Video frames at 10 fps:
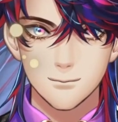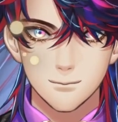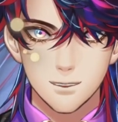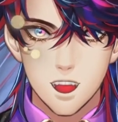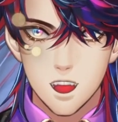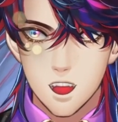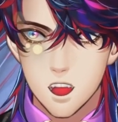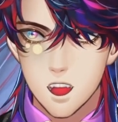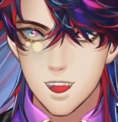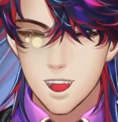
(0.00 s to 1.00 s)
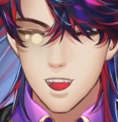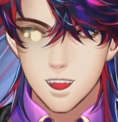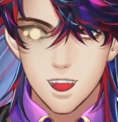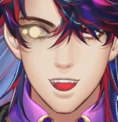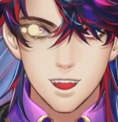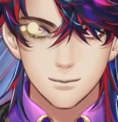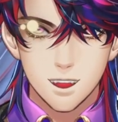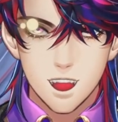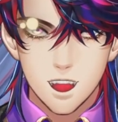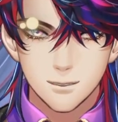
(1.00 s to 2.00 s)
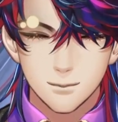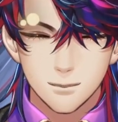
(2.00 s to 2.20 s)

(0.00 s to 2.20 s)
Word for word: I'll go grab water in a moment. In a moment.